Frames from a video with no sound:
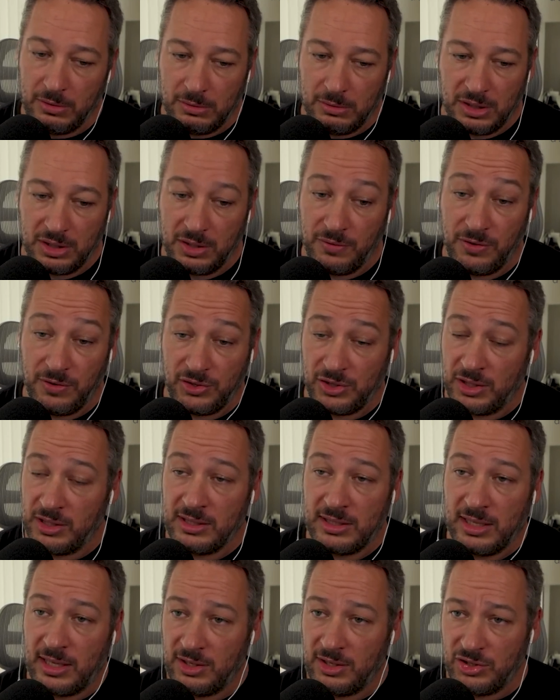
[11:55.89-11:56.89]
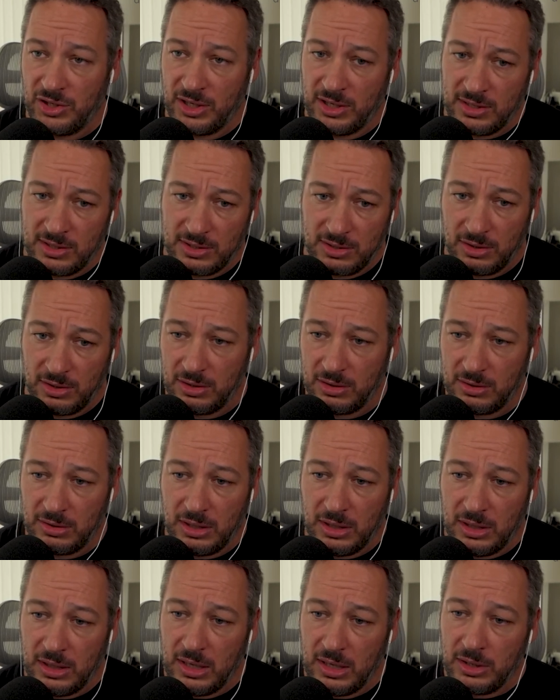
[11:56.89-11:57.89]
artificial intelligence or
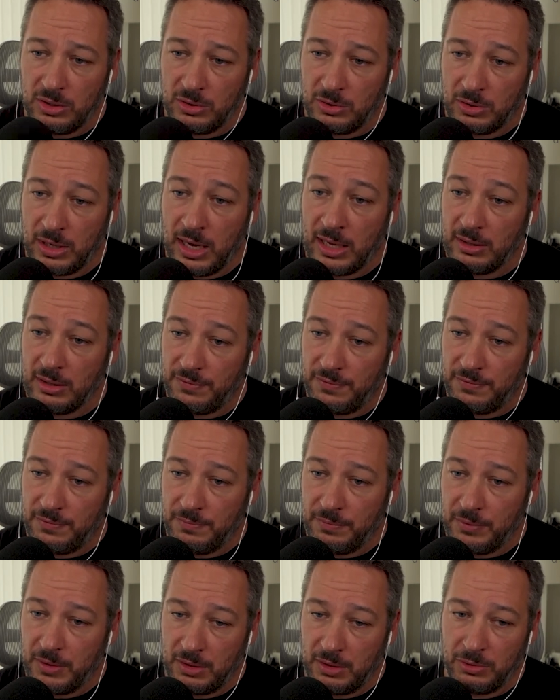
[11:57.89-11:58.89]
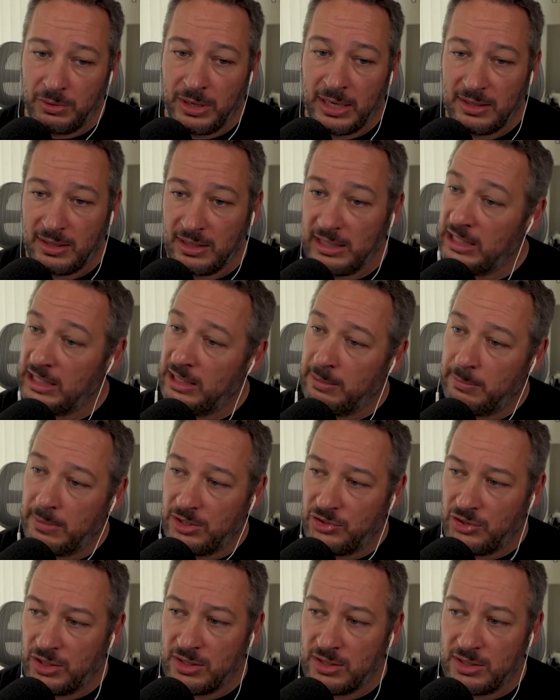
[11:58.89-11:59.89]
to kind of render an image and